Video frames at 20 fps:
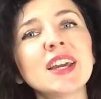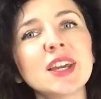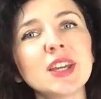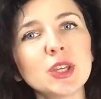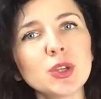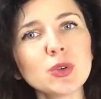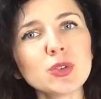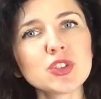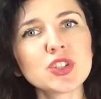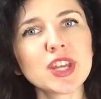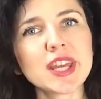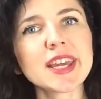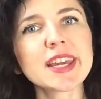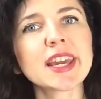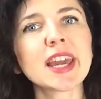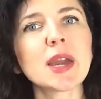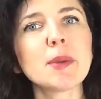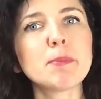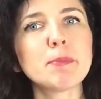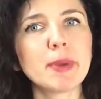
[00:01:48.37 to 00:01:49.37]
You
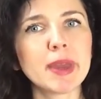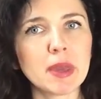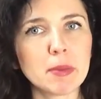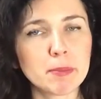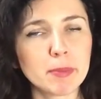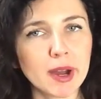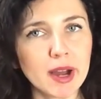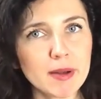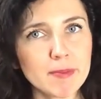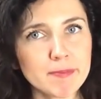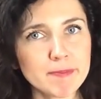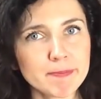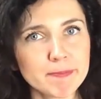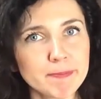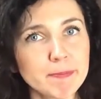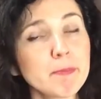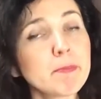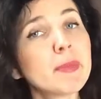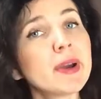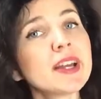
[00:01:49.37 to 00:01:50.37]
take a paper,
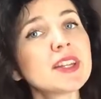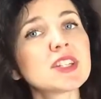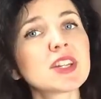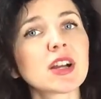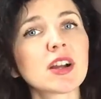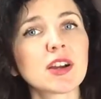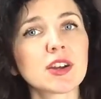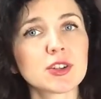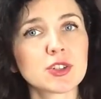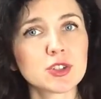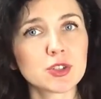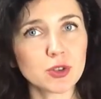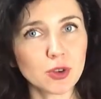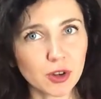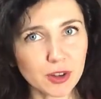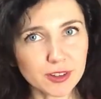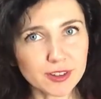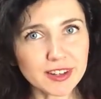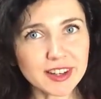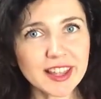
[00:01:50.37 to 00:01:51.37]
beta
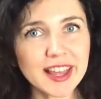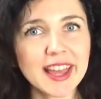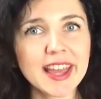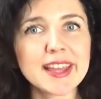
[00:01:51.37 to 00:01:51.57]
carton